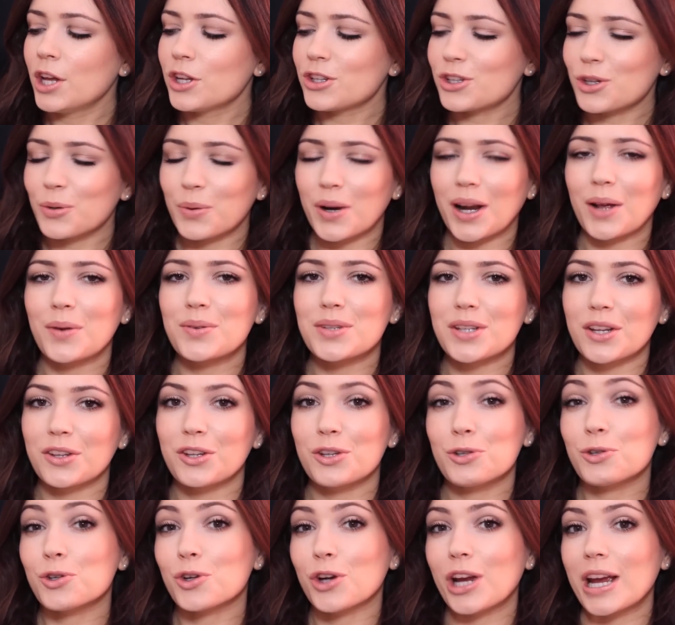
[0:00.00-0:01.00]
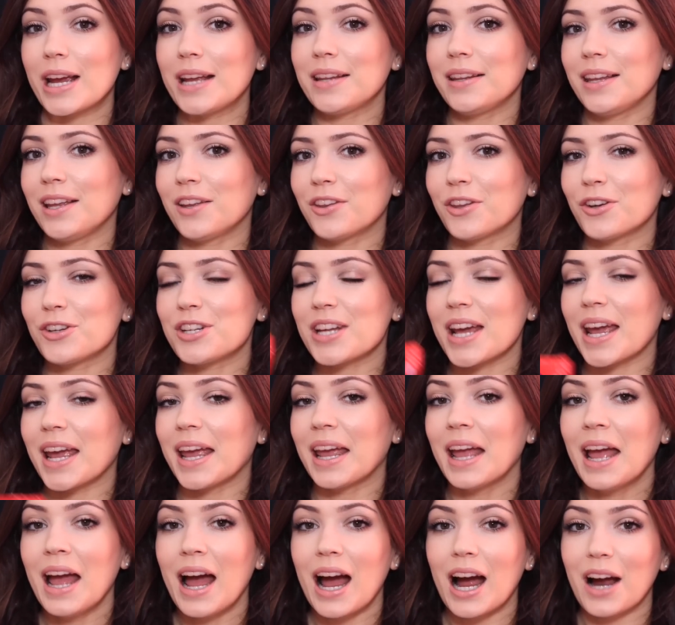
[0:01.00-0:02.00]
So when I was on the train the other
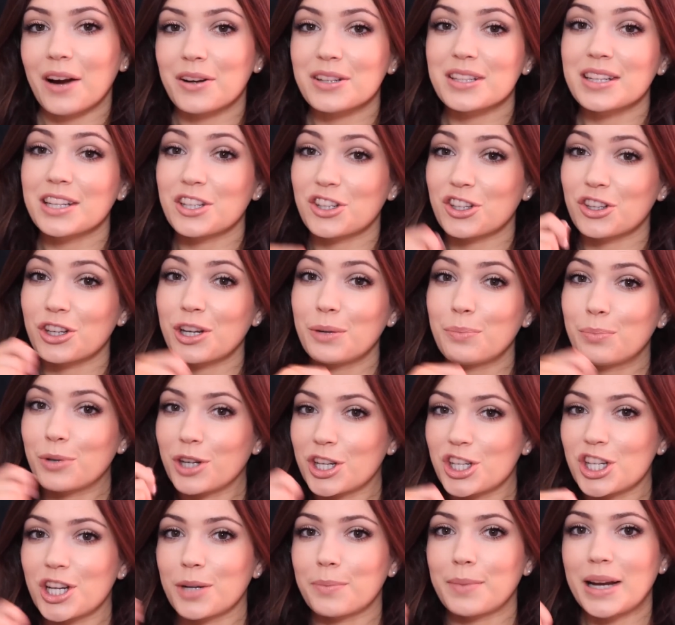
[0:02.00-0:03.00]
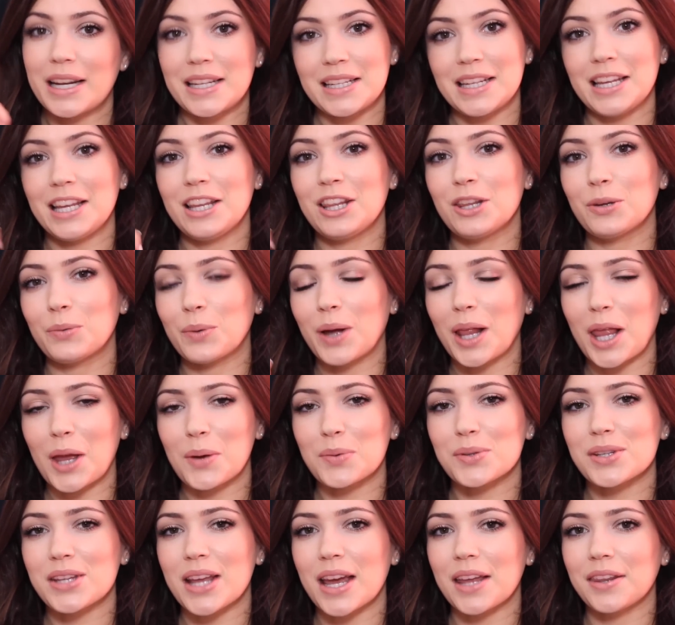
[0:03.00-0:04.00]
day, I was literally brushing my teeth while
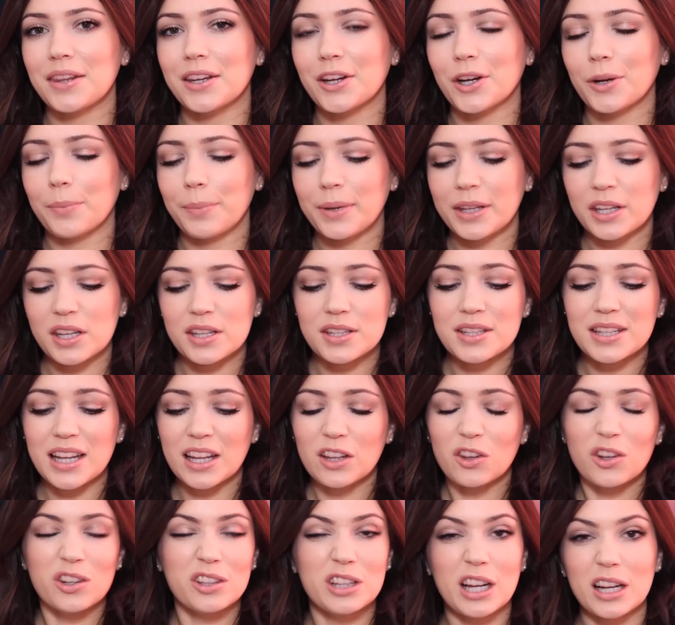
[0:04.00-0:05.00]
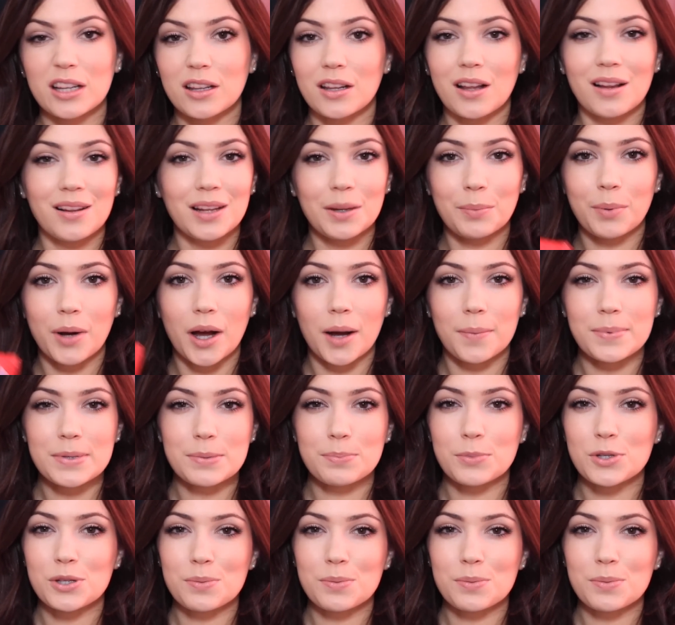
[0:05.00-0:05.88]
I was sat there because they look like lollipops.